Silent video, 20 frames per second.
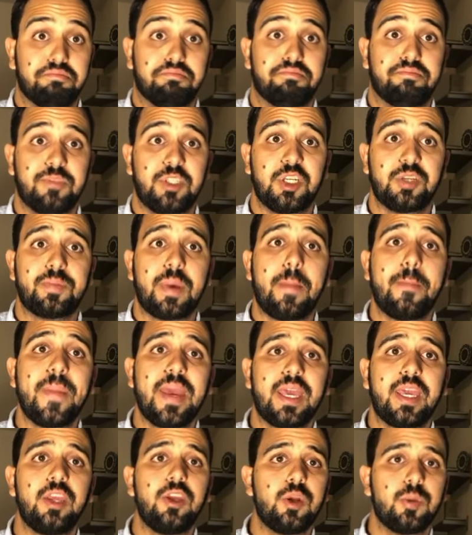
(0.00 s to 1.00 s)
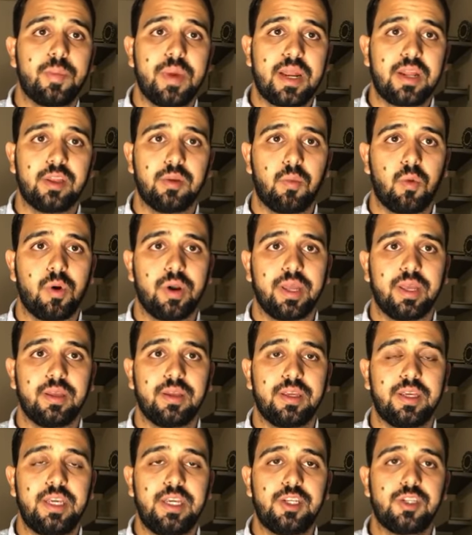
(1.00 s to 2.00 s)
Just by making your bed in the morning.
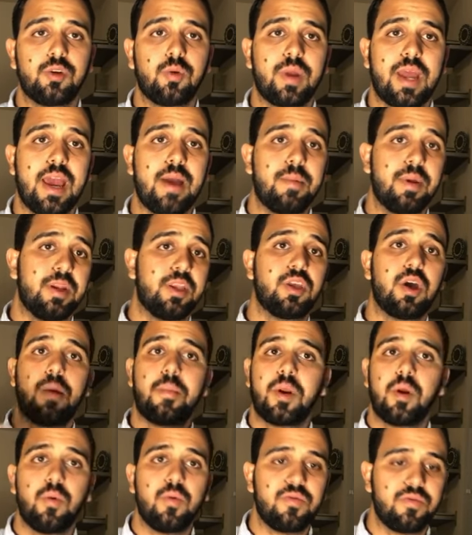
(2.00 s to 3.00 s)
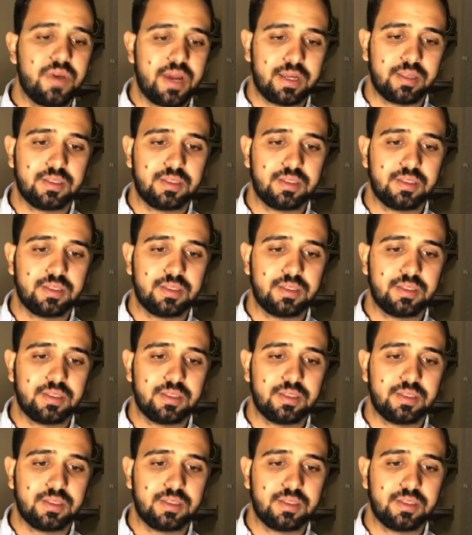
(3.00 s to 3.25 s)
Keystone habit, domino effect.